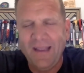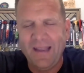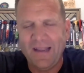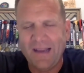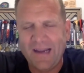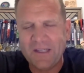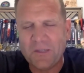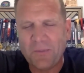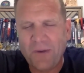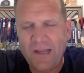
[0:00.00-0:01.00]
And God, I
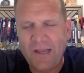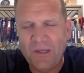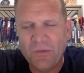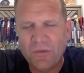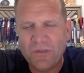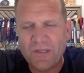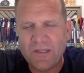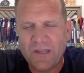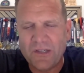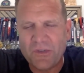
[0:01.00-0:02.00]
just pray that you will
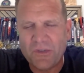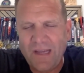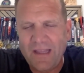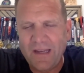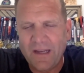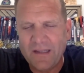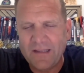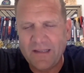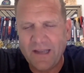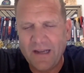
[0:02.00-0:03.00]
just strengthen
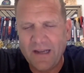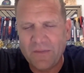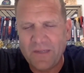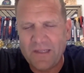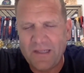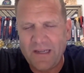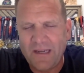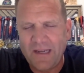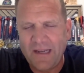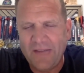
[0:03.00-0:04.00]
us, God, as we seek
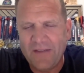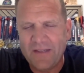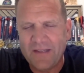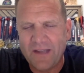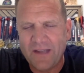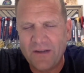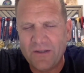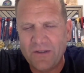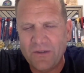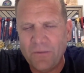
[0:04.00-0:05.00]
and have a desire
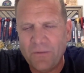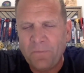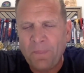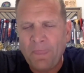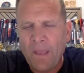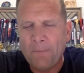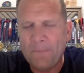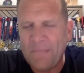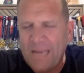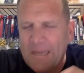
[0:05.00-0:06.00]
to
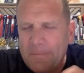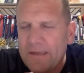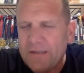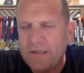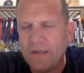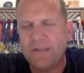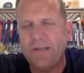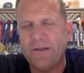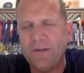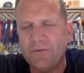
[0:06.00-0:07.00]
maybe just
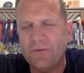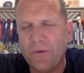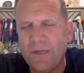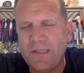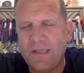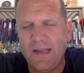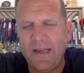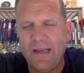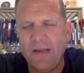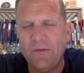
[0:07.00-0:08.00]
hear your voice
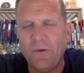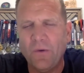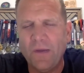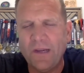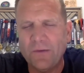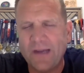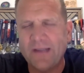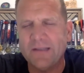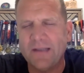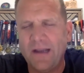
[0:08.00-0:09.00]
today of going and
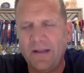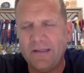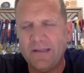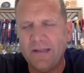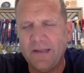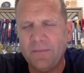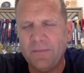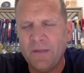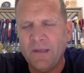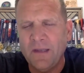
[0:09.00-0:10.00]
reconciling today.
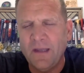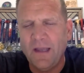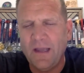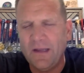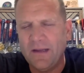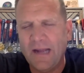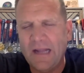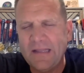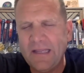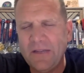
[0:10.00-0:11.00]
And
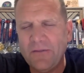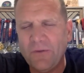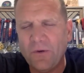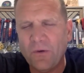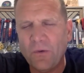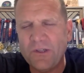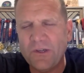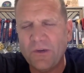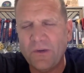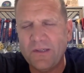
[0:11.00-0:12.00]
God, thank you for what
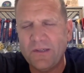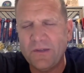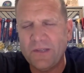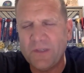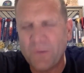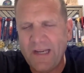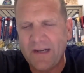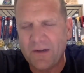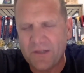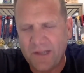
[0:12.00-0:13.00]
you're going to do this week
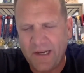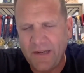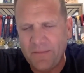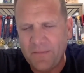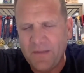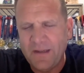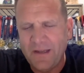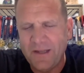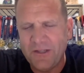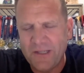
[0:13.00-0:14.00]
in our study.
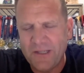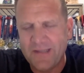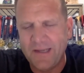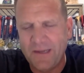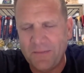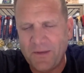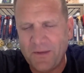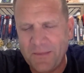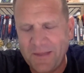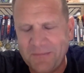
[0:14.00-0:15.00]
In Jesus' name,
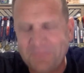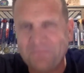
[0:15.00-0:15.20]
amen.